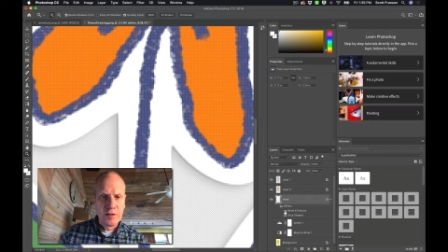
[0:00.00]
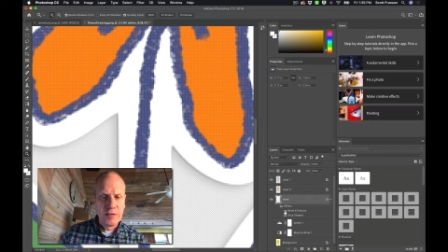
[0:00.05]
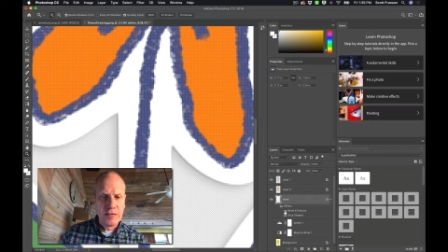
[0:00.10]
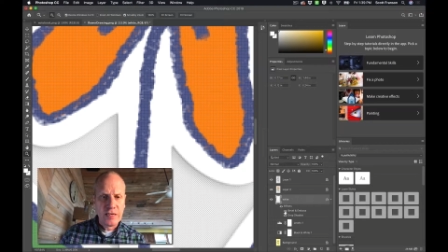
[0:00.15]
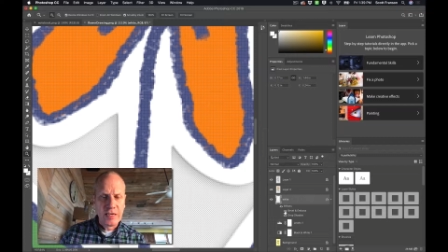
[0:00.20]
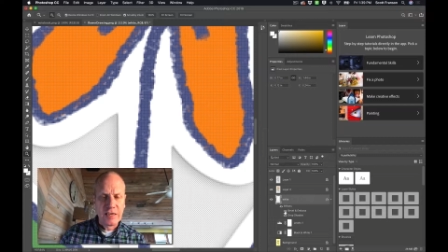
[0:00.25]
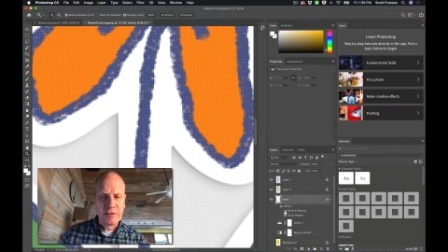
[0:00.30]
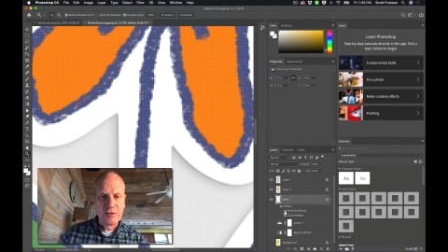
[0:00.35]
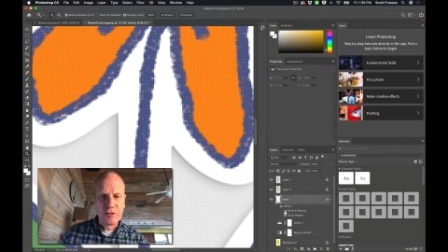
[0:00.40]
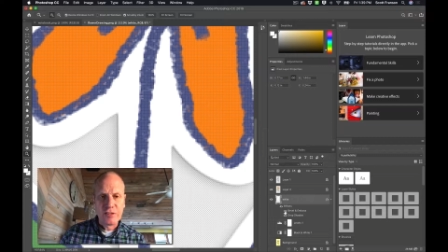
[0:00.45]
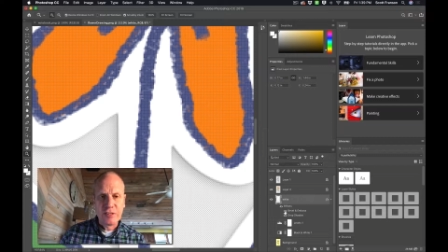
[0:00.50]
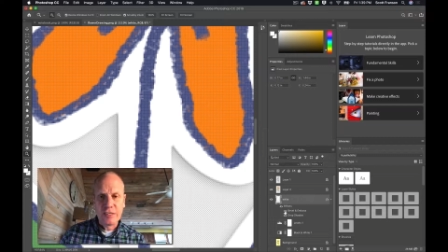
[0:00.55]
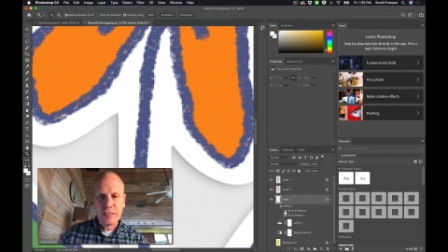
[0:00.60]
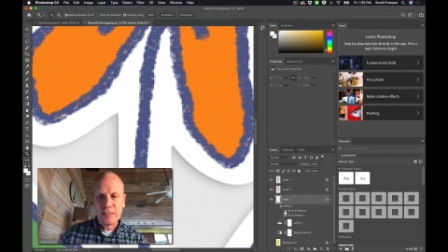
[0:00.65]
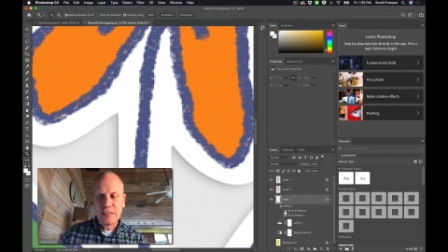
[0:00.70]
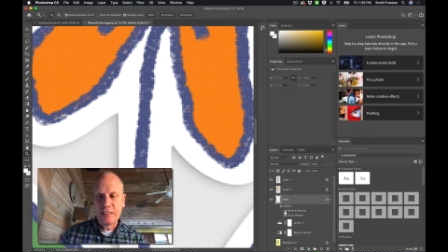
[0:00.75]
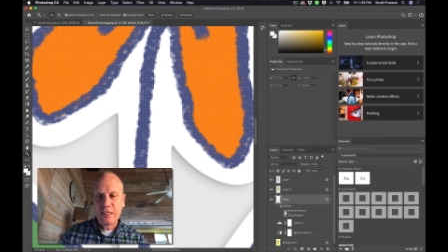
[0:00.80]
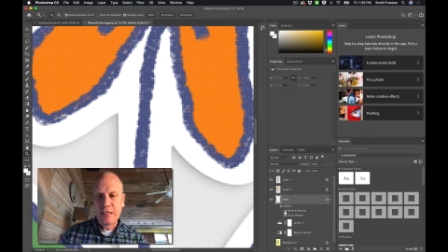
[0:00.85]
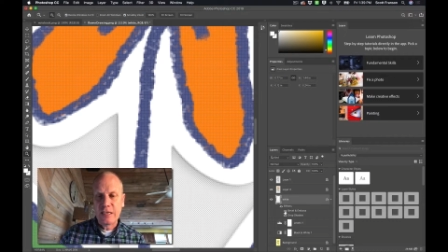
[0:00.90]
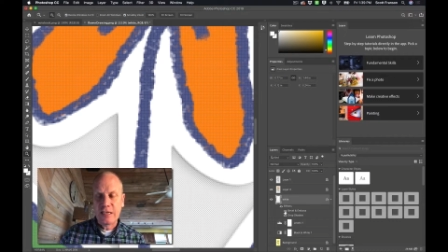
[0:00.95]
It gives
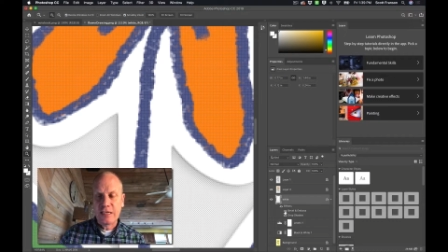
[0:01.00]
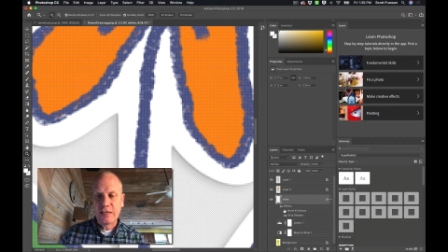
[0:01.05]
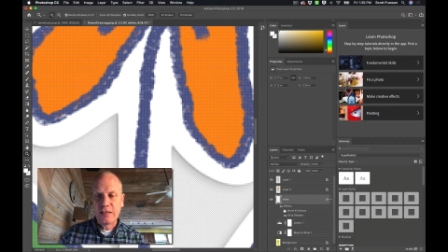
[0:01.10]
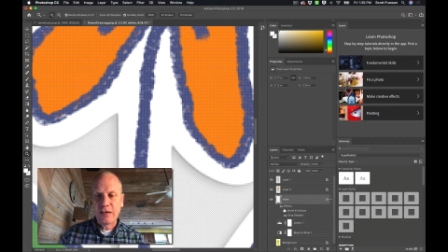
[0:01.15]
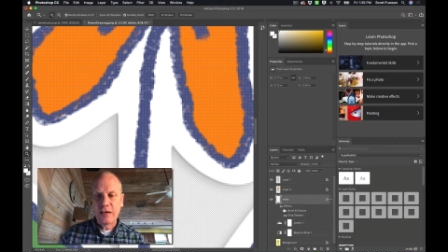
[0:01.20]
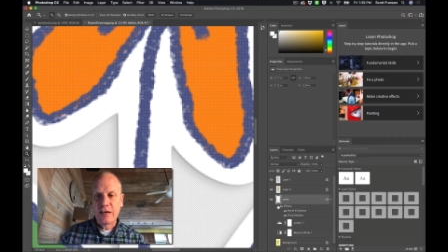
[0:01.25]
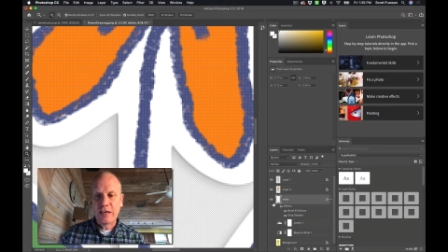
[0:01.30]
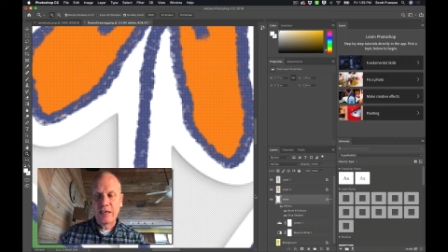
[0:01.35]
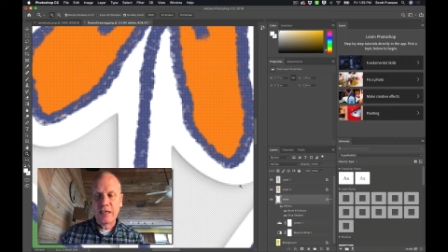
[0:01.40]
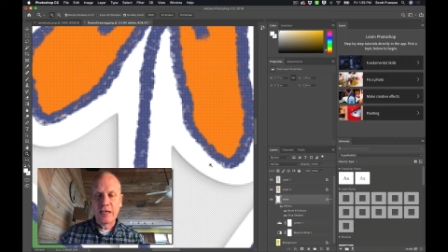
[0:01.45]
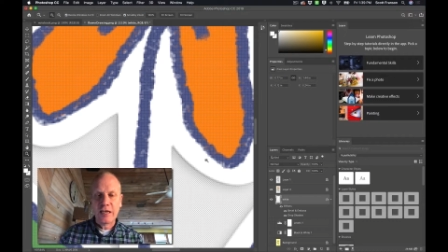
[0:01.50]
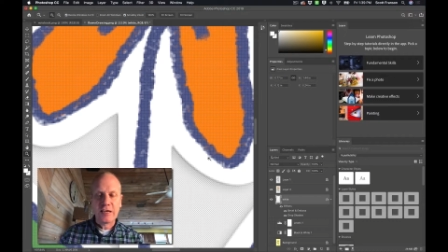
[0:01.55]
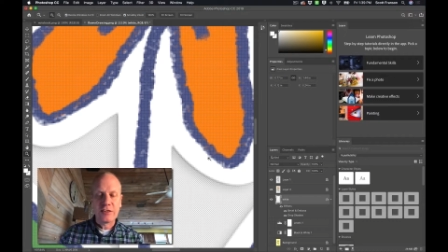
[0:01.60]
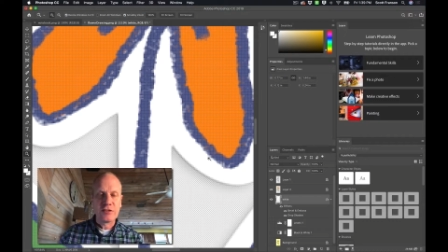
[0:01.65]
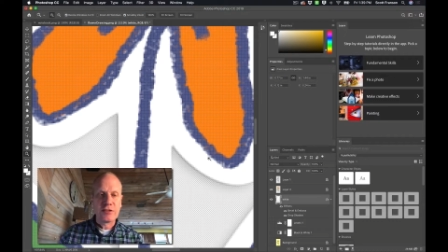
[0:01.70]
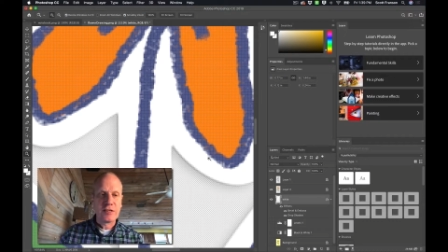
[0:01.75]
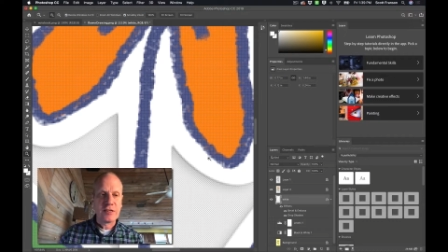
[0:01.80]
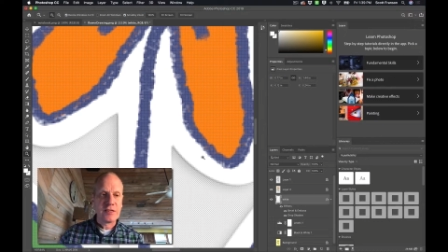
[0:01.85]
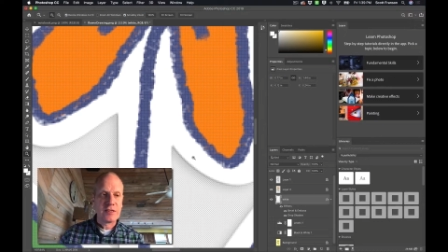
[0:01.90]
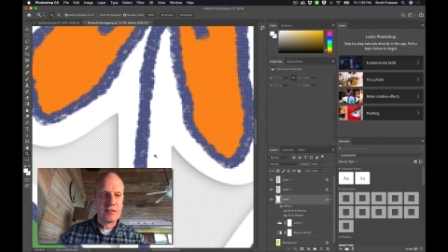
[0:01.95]
just a tiny
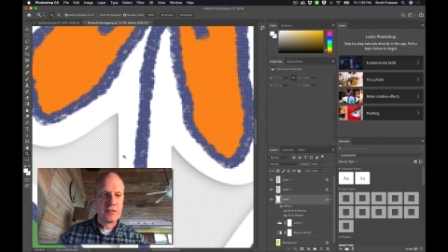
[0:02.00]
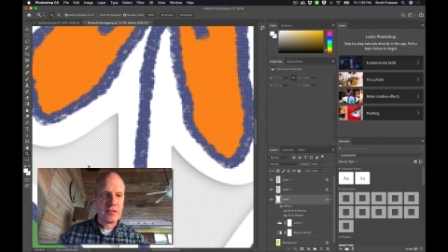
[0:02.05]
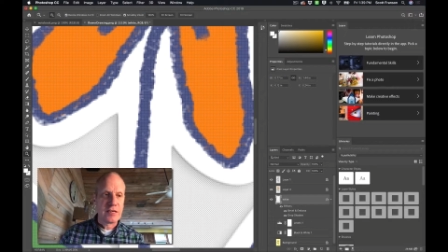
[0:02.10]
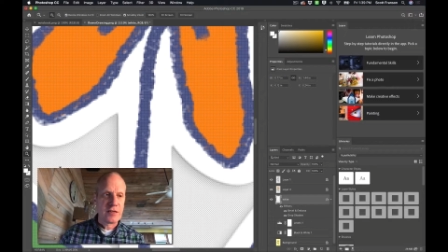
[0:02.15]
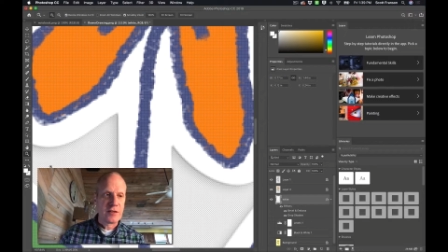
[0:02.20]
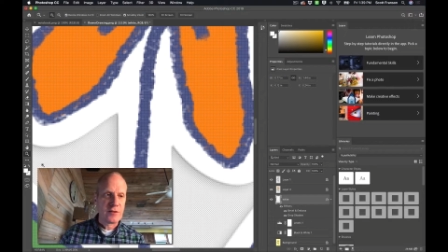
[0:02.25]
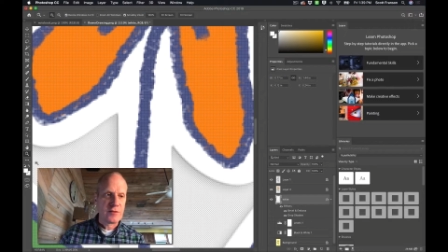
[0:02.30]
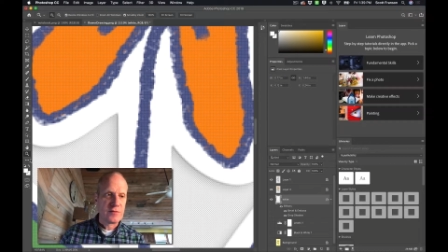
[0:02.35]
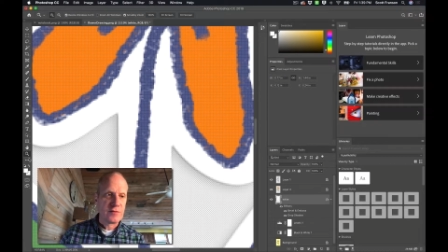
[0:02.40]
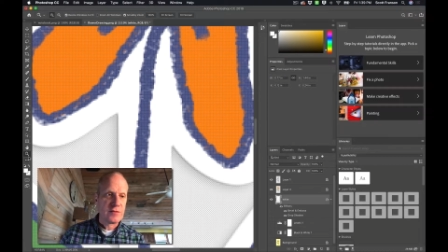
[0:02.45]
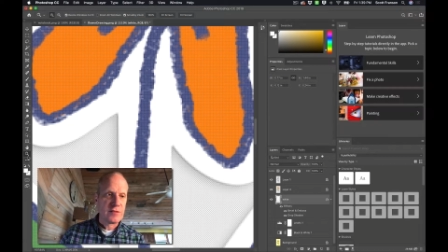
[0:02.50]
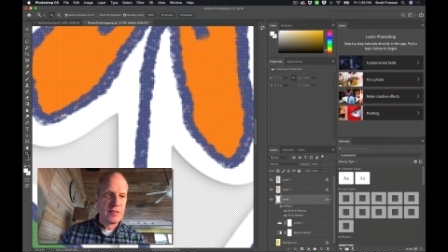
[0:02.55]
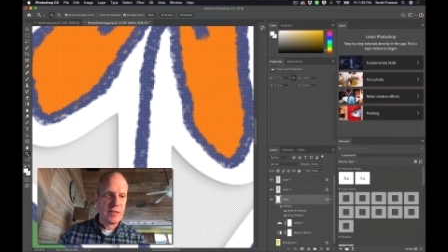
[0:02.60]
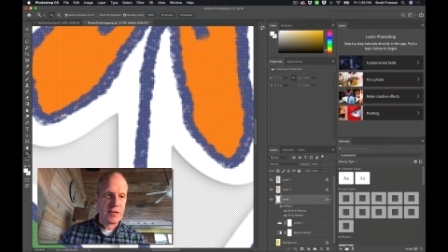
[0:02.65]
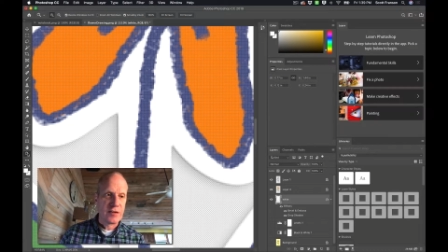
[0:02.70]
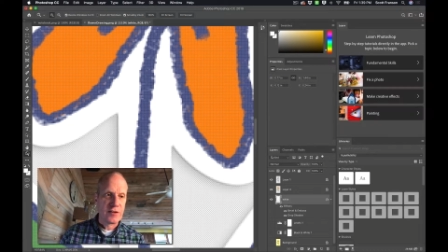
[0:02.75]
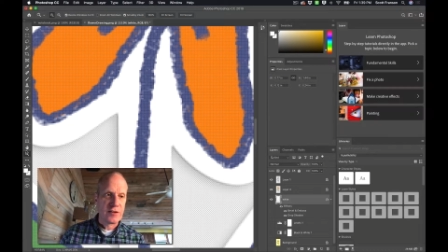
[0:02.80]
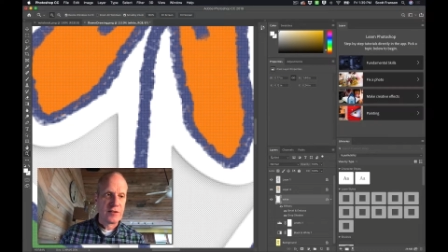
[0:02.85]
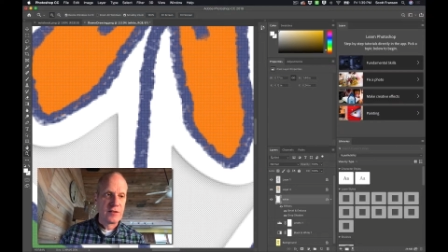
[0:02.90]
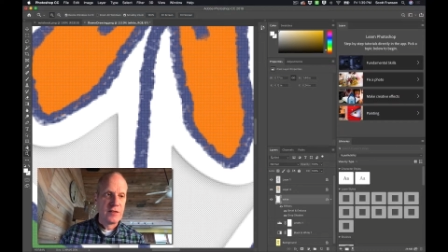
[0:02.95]
edge to the
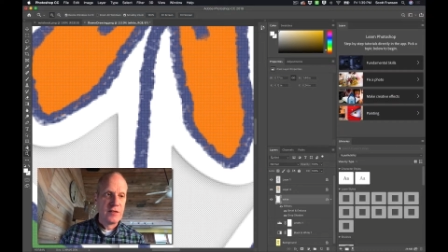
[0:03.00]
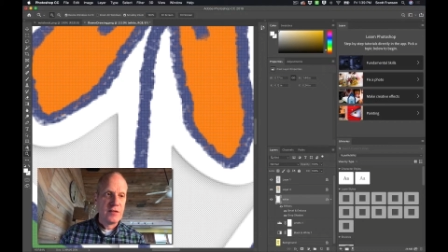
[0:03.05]
sticker.